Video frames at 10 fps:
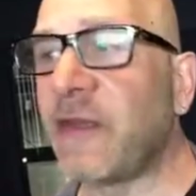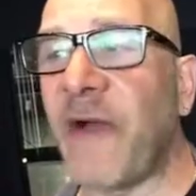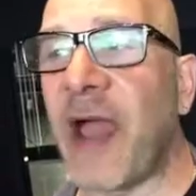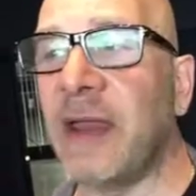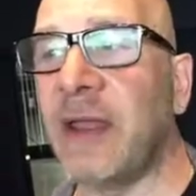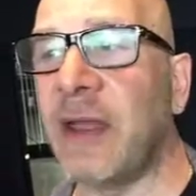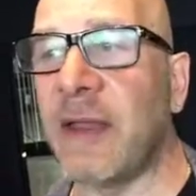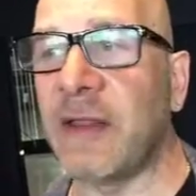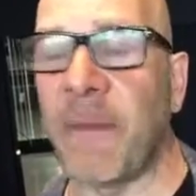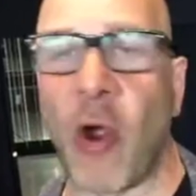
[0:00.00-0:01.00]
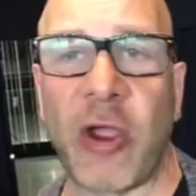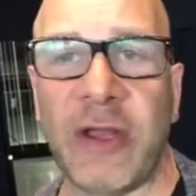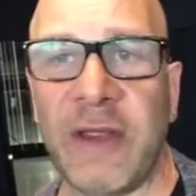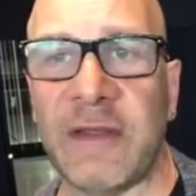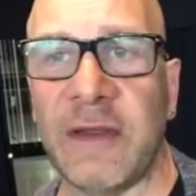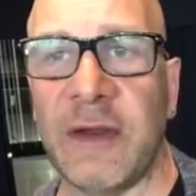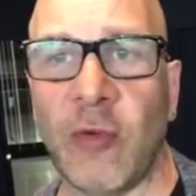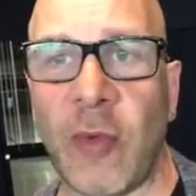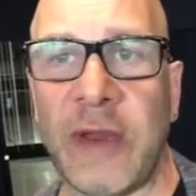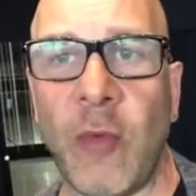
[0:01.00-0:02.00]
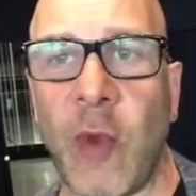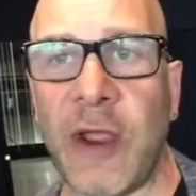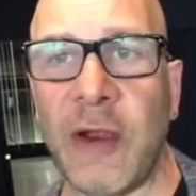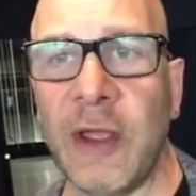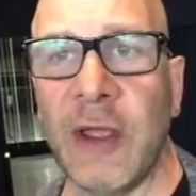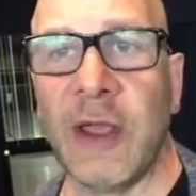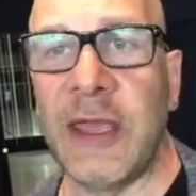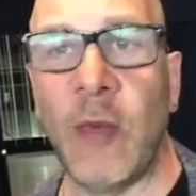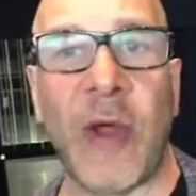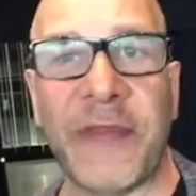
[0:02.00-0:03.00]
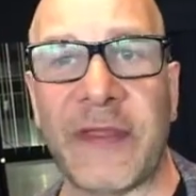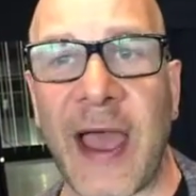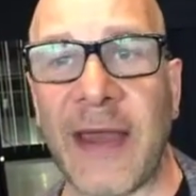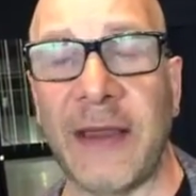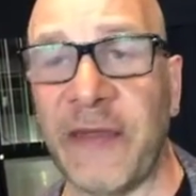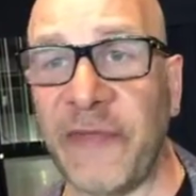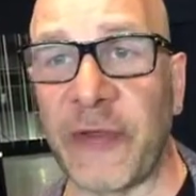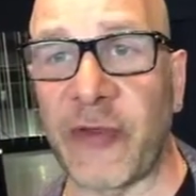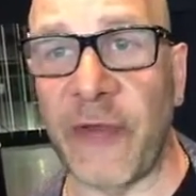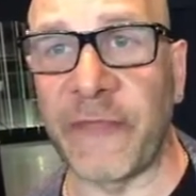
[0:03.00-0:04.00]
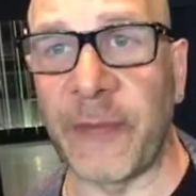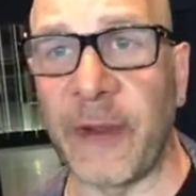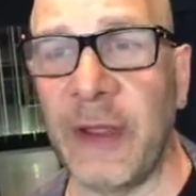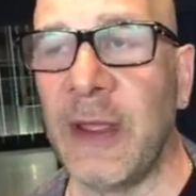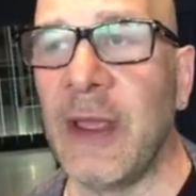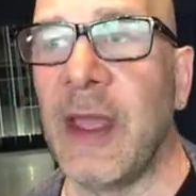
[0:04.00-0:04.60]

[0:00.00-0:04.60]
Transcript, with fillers: He's fighting at Barclays in an arena where he won the title and he feels comfortable.